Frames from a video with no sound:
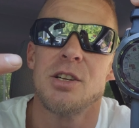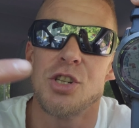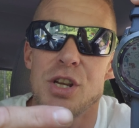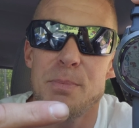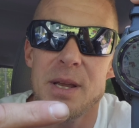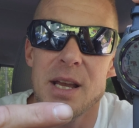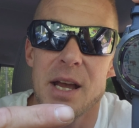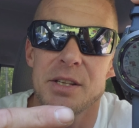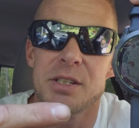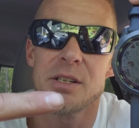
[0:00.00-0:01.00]

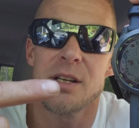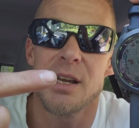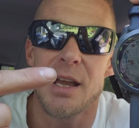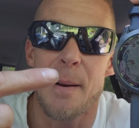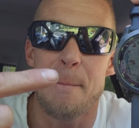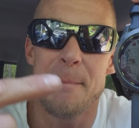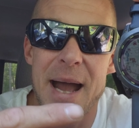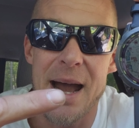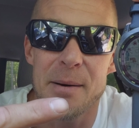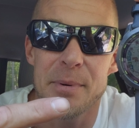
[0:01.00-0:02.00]
GPS and a
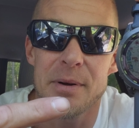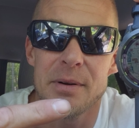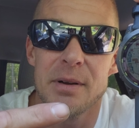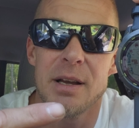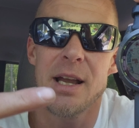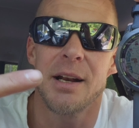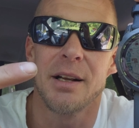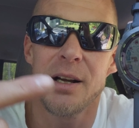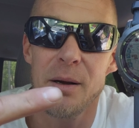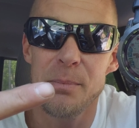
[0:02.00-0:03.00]
map and a
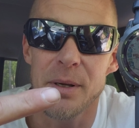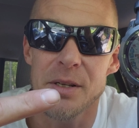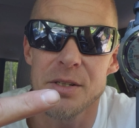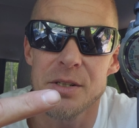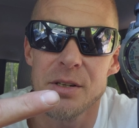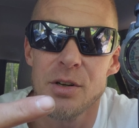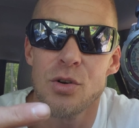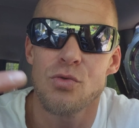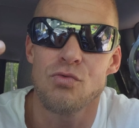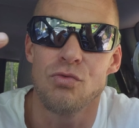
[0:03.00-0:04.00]
compass
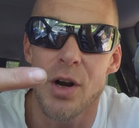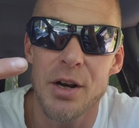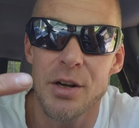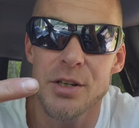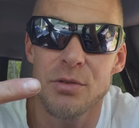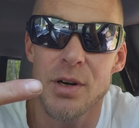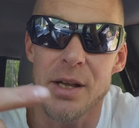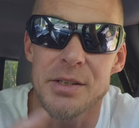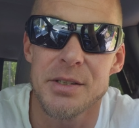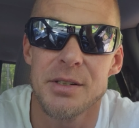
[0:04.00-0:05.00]
right on your
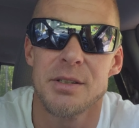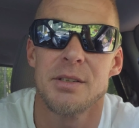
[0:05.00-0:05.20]
wrist.